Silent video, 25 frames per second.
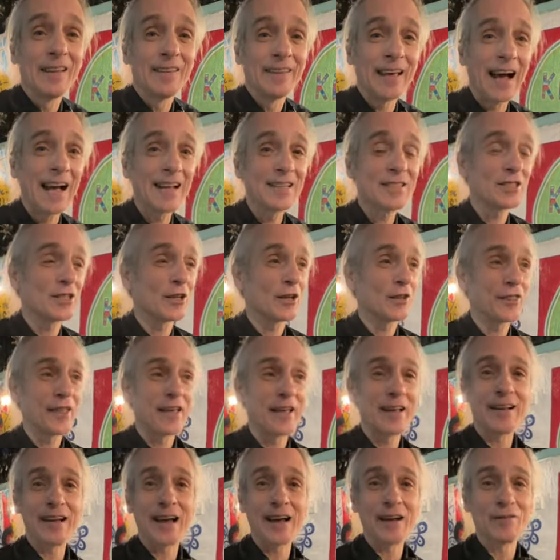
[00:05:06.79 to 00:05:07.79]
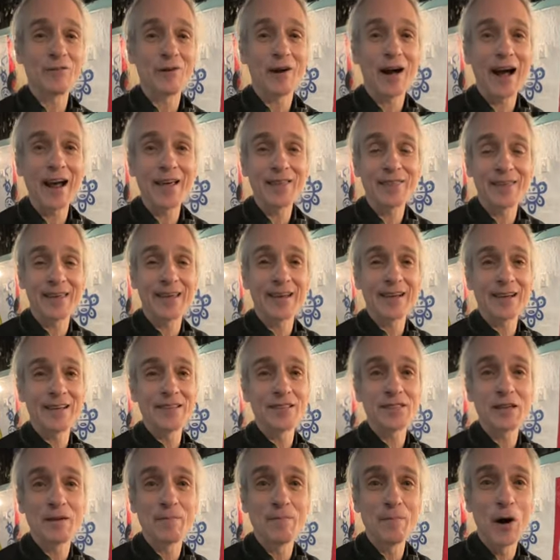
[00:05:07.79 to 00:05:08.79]
That's the thing that I think
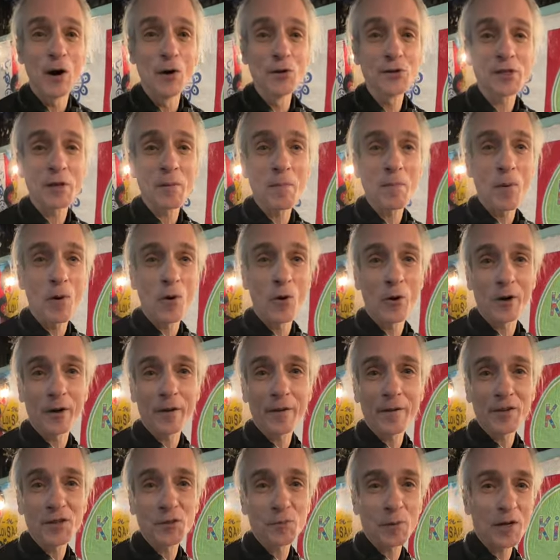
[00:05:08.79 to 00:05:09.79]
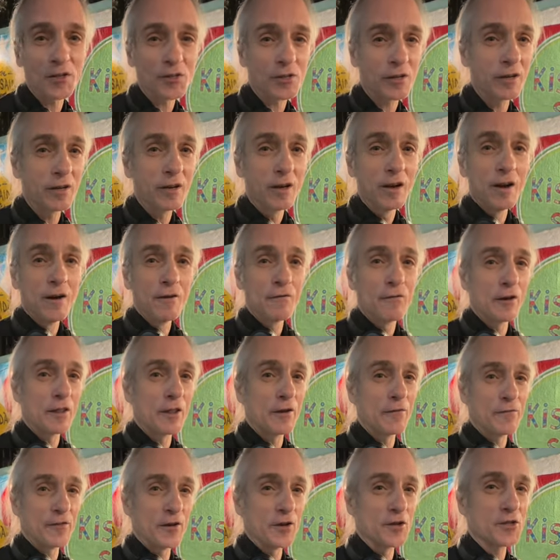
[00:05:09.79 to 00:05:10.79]
is the most important, especially for
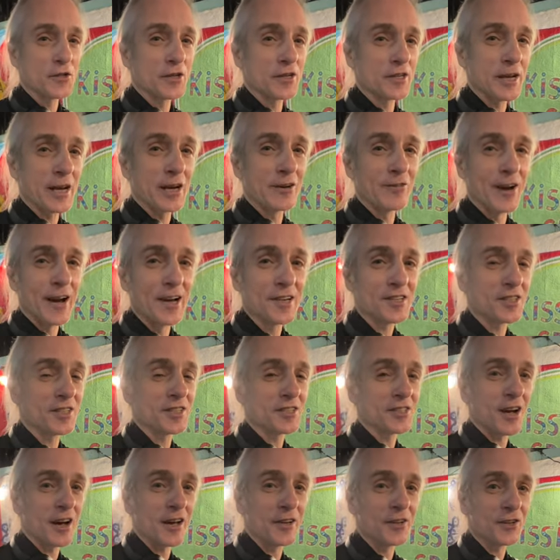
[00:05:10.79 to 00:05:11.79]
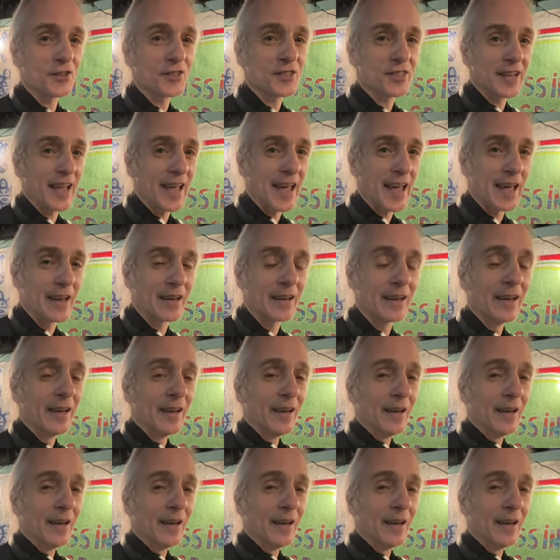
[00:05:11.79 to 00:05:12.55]
the future generations to understand